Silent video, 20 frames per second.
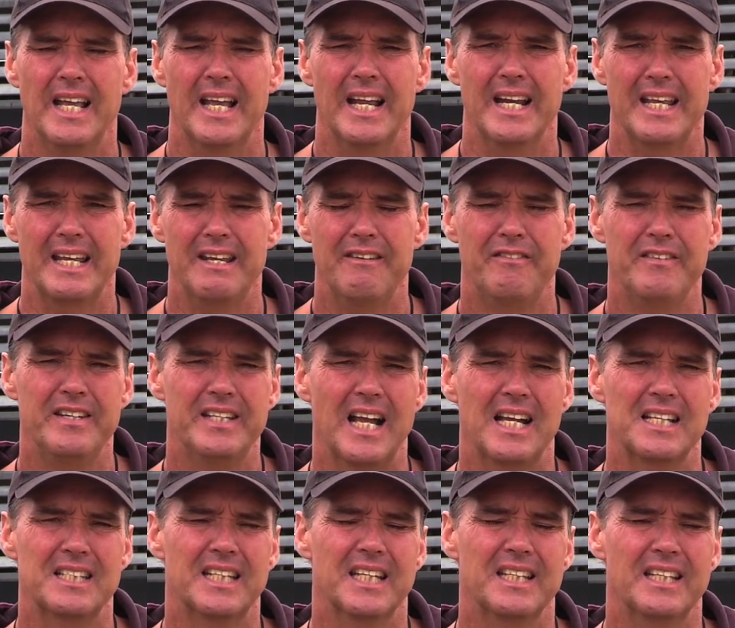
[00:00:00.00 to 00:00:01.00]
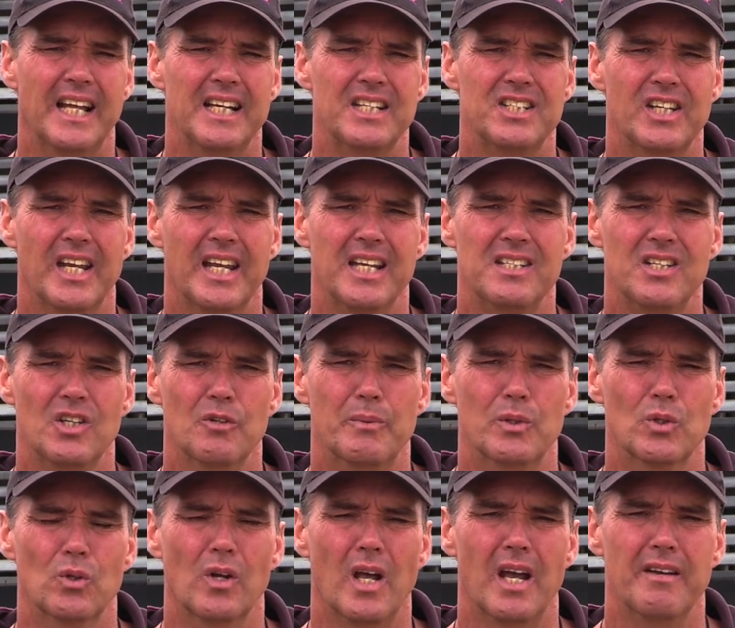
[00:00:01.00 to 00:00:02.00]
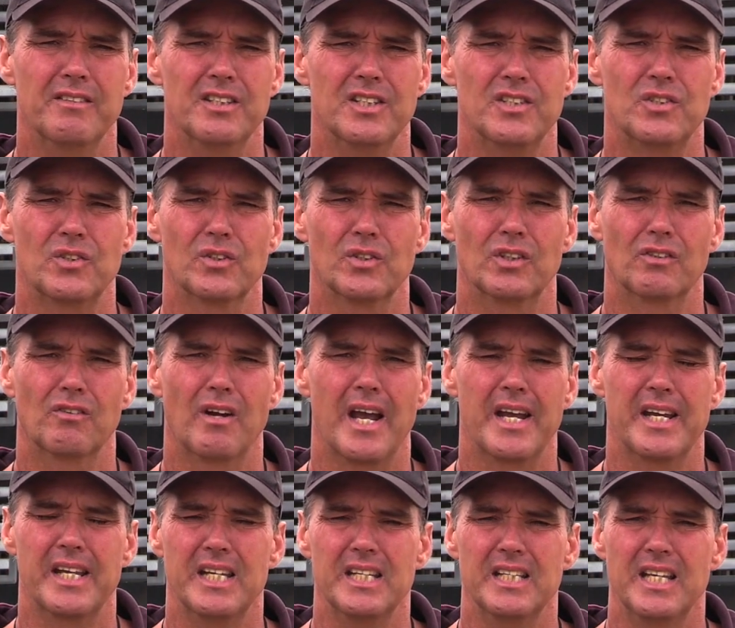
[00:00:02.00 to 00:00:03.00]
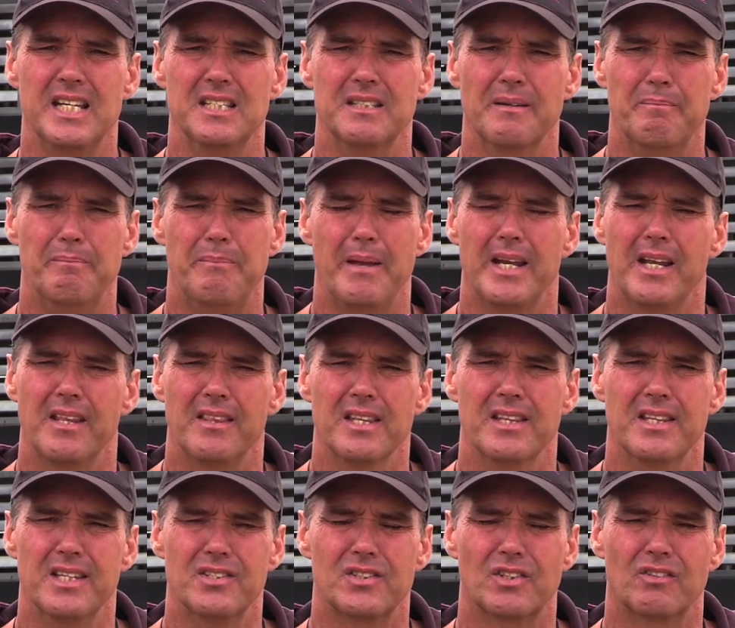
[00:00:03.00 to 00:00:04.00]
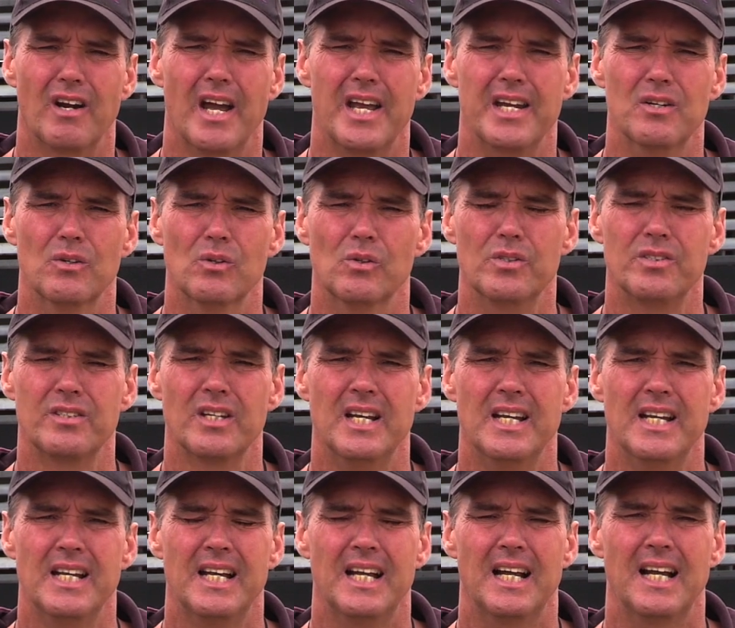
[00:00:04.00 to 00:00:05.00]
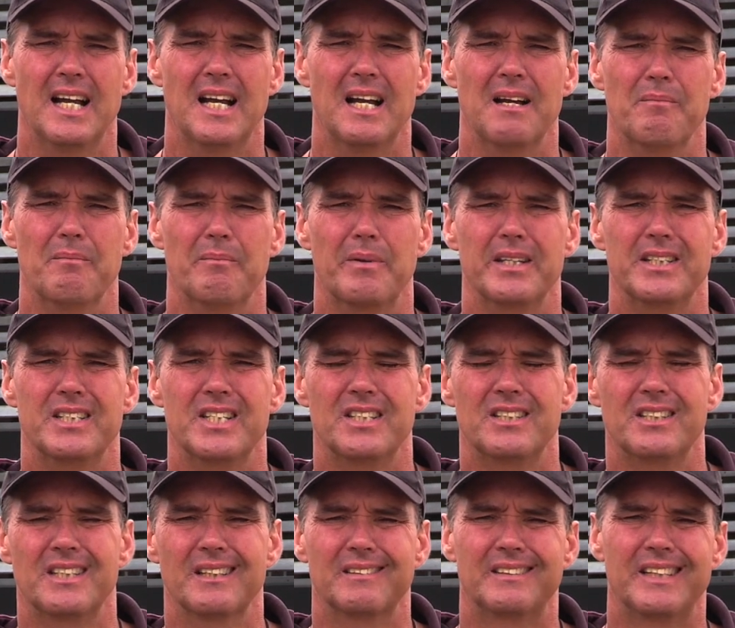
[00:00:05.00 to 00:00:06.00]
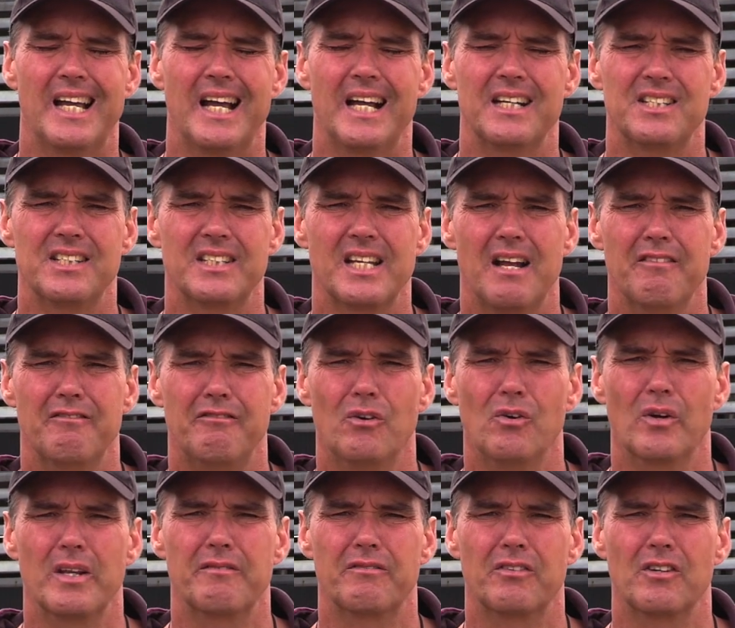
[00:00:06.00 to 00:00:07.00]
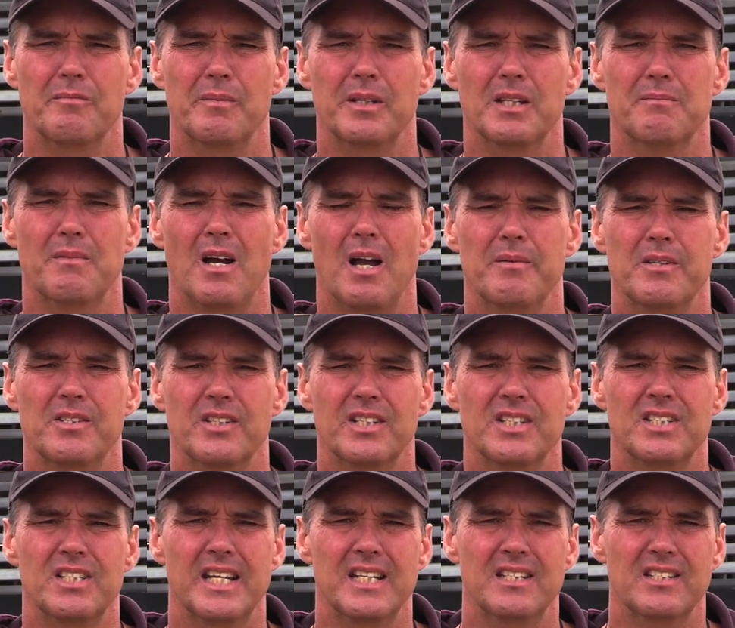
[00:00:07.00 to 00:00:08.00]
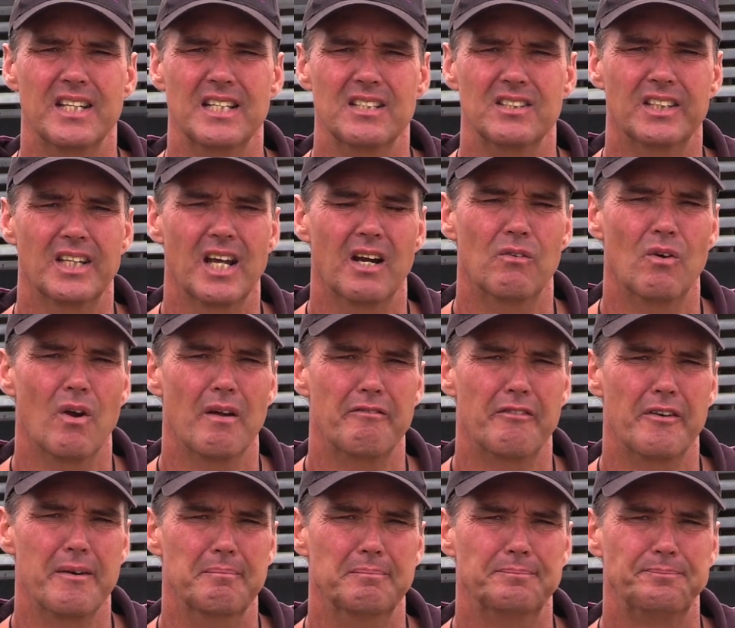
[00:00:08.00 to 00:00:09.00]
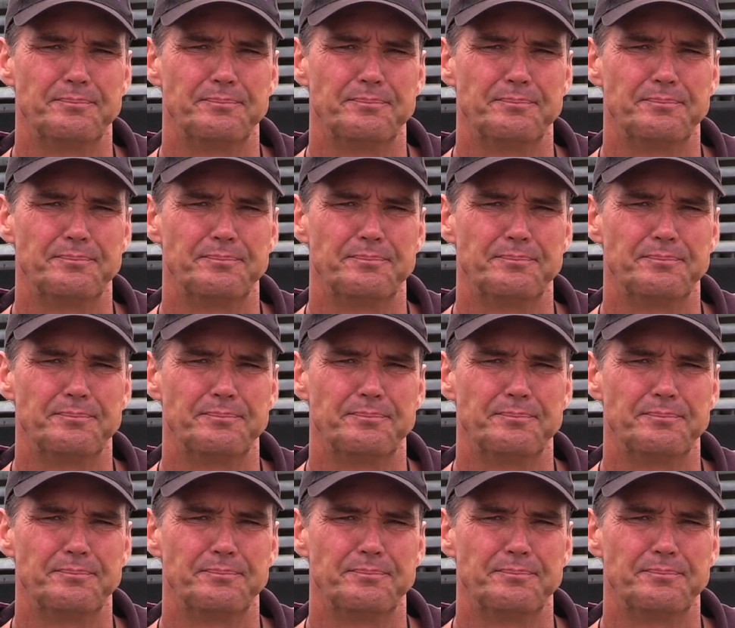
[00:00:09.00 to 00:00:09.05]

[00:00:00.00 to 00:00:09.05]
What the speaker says: And if he does get that chance, he'll be all over this sort of grade. He's a better than this grade horse, but just the cards just aren't falling for him at the moment, so he just needs things to go right for him.